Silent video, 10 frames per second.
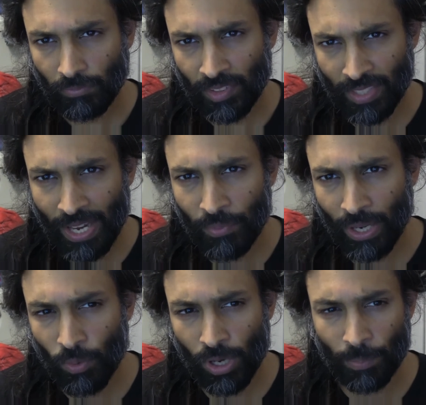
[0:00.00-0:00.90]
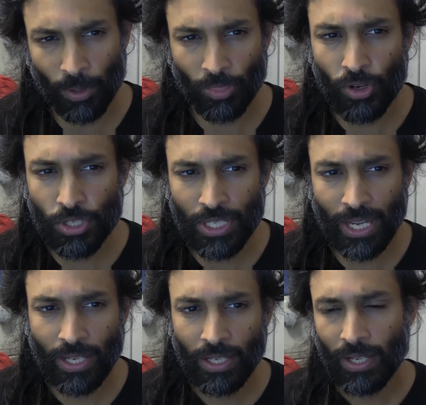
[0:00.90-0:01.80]
Then when I woke up on
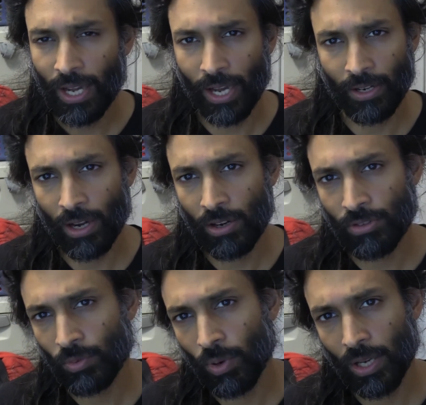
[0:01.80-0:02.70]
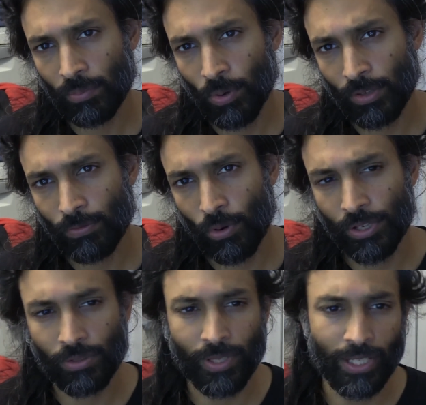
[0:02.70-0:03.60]
Thursday, I had a 101.4
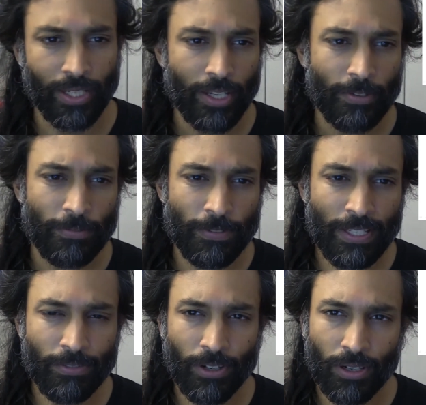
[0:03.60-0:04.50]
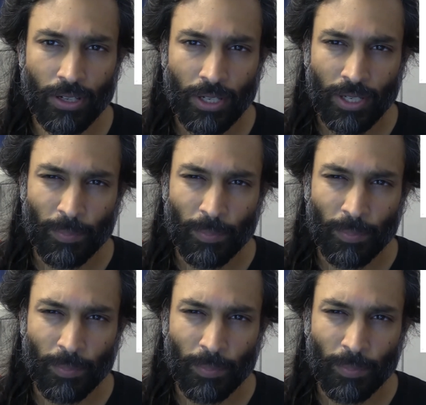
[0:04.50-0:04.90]
degree fever,